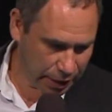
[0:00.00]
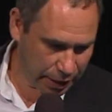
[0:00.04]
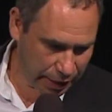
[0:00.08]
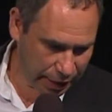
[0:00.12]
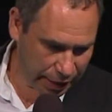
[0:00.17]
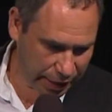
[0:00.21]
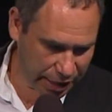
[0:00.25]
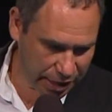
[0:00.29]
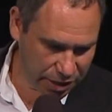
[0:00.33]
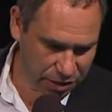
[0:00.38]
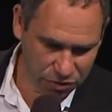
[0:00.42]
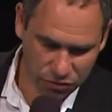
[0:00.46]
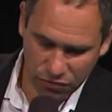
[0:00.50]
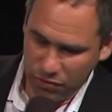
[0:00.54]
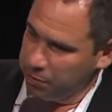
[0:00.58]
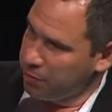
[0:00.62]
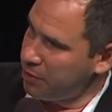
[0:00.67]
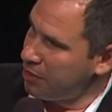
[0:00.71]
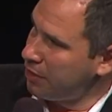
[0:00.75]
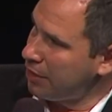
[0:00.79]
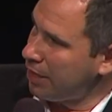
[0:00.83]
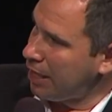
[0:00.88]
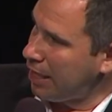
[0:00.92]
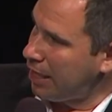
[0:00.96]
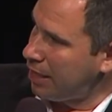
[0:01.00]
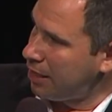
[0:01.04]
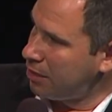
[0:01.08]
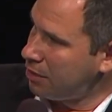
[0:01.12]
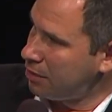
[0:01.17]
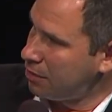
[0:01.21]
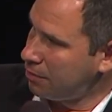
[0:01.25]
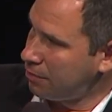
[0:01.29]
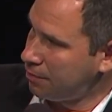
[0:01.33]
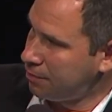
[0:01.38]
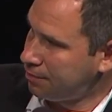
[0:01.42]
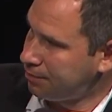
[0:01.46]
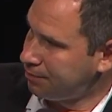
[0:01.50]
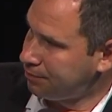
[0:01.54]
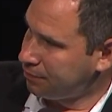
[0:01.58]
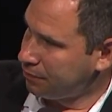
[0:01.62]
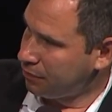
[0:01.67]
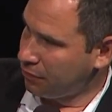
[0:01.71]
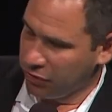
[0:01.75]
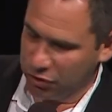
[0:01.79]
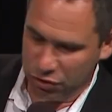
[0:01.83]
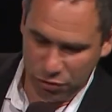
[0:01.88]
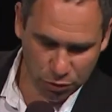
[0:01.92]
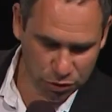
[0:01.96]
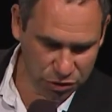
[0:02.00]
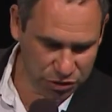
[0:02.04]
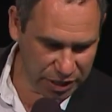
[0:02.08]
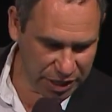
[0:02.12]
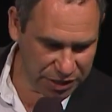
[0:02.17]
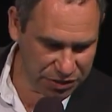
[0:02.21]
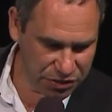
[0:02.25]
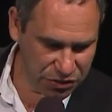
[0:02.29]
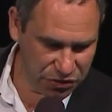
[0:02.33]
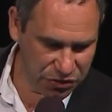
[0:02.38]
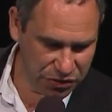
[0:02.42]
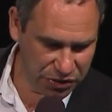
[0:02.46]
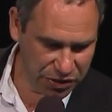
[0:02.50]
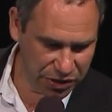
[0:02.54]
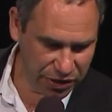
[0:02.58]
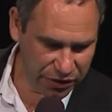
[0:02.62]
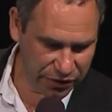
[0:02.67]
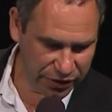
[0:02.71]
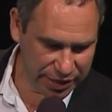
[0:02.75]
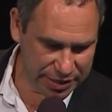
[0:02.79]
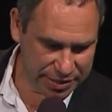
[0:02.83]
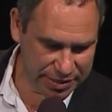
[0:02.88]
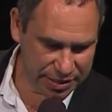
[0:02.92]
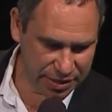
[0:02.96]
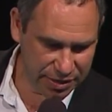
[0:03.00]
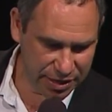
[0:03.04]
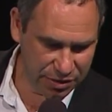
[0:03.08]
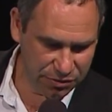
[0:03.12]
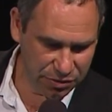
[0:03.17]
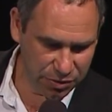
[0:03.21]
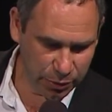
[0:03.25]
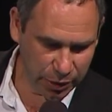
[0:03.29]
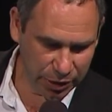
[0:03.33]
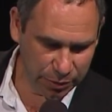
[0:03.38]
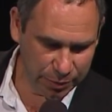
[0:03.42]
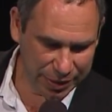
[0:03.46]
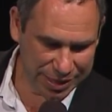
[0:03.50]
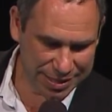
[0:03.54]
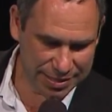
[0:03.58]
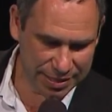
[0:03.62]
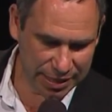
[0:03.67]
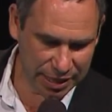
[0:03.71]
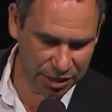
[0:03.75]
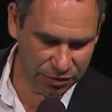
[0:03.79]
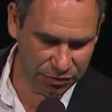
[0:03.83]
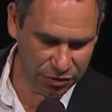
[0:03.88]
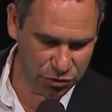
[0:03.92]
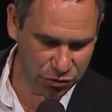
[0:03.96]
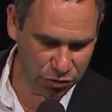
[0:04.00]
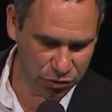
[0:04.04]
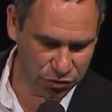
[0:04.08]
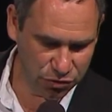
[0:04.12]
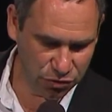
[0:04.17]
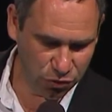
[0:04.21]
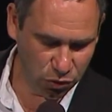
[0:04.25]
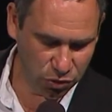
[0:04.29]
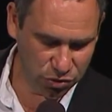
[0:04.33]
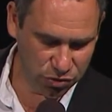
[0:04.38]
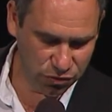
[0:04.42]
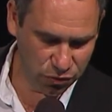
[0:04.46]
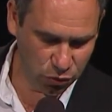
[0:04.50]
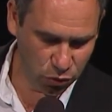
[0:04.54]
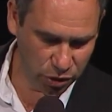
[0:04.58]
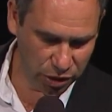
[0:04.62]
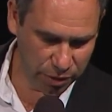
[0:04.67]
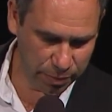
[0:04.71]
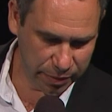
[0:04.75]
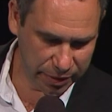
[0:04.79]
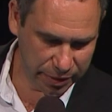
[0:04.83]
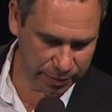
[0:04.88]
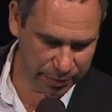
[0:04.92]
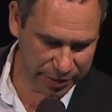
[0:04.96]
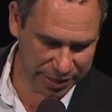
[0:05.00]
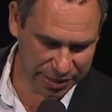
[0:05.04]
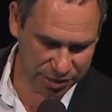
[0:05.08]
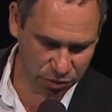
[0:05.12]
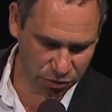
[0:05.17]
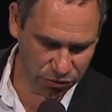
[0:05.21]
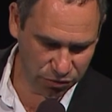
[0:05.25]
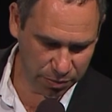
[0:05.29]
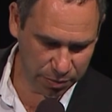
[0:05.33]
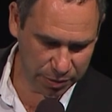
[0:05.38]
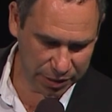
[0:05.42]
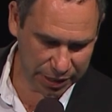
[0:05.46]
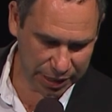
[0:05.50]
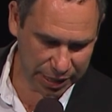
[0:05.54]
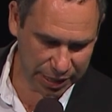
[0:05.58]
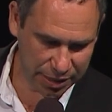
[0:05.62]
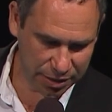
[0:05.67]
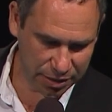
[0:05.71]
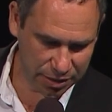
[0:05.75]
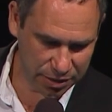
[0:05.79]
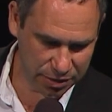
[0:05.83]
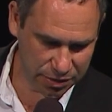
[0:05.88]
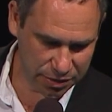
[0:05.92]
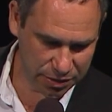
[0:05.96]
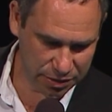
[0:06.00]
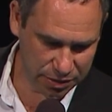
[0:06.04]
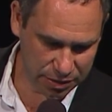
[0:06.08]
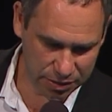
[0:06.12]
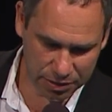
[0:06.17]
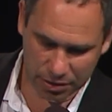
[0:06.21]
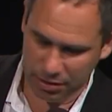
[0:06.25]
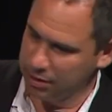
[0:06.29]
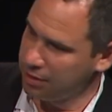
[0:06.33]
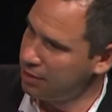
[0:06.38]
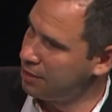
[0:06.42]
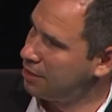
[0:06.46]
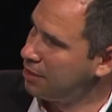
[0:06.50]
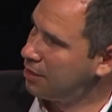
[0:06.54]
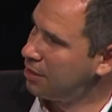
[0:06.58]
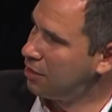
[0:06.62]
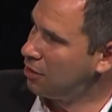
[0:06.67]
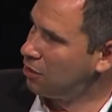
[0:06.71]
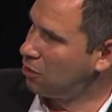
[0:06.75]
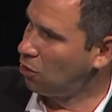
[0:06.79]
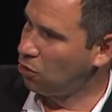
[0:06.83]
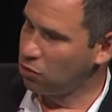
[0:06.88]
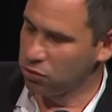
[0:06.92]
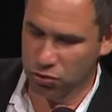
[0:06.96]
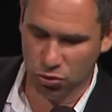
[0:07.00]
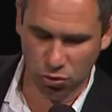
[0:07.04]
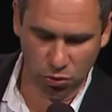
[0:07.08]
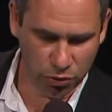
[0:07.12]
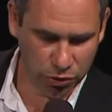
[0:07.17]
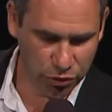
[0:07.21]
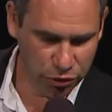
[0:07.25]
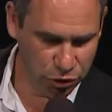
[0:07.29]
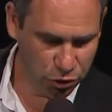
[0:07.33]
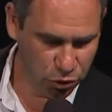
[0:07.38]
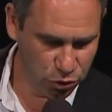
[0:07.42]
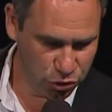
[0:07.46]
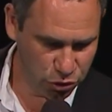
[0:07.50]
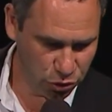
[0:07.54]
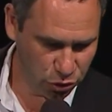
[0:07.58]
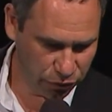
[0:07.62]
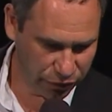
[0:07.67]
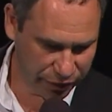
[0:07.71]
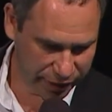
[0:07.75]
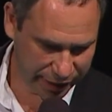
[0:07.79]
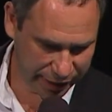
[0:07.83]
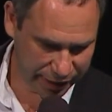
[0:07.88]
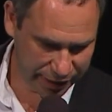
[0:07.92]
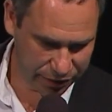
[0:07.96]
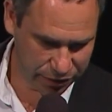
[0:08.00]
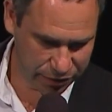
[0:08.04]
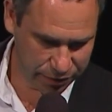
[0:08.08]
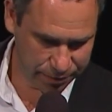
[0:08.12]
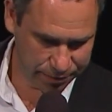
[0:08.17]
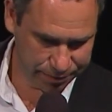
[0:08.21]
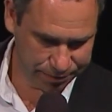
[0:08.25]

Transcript: And VP9, which was tested here as a AV1 baseline, which was fully based on VP9, is also huge overhead.